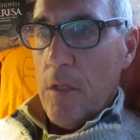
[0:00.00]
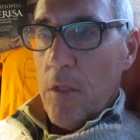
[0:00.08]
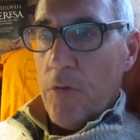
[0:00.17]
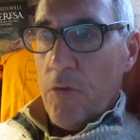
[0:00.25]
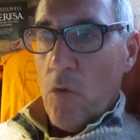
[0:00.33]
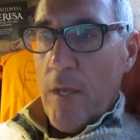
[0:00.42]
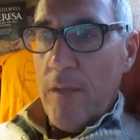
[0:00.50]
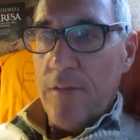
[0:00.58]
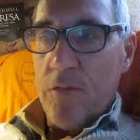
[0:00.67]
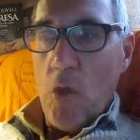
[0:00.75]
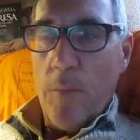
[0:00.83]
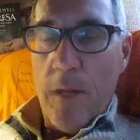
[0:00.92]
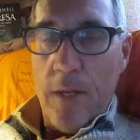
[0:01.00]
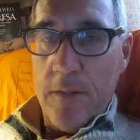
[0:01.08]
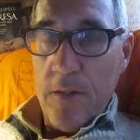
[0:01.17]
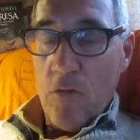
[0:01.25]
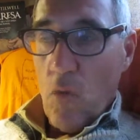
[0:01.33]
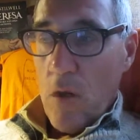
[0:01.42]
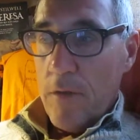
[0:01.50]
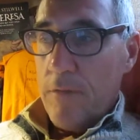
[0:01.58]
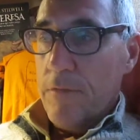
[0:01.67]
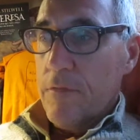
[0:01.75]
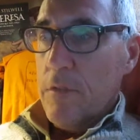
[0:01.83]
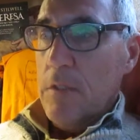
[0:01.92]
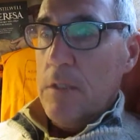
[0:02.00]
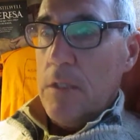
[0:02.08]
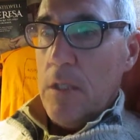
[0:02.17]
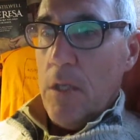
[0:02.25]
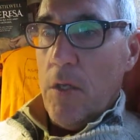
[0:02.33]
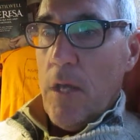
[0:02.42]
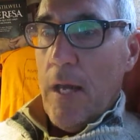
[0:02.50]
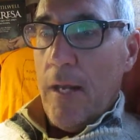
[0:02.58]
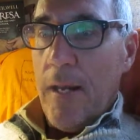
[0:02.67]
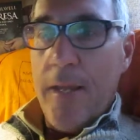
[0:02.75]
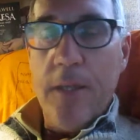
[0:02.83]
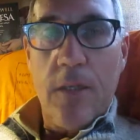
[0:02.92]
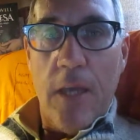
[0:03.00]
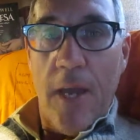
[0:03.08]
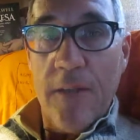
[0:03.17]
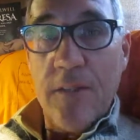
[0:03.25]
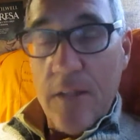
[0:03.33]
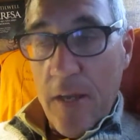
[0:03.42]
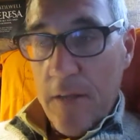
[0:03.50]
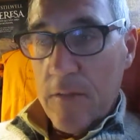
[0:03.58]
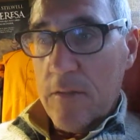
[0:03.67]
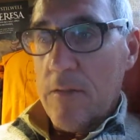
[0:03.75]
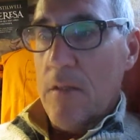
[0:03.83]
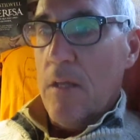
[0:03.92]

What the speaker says: So his tomb and his wife are lying hand in hand